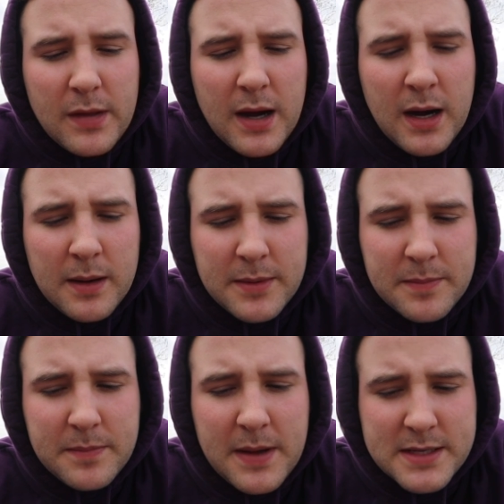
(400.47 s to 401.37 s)
Um,
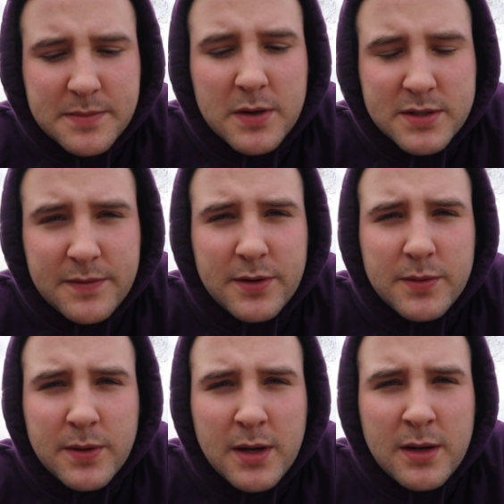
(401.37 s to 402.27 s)
and as most of
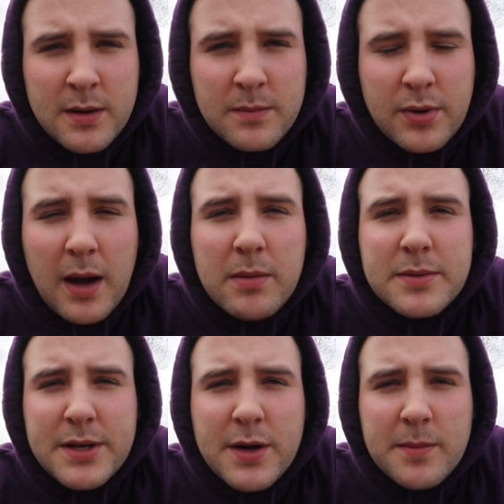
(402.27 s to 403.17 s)
you
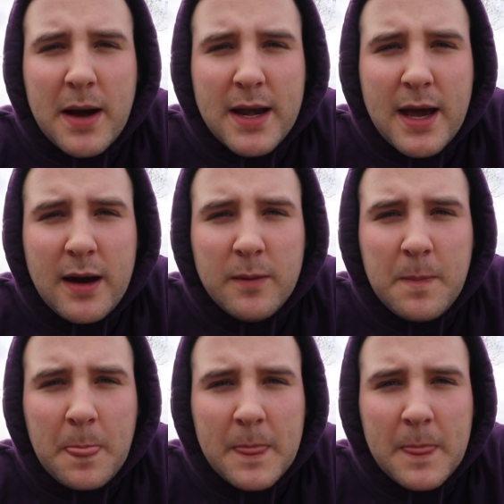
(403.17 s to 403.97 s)
probably know by now,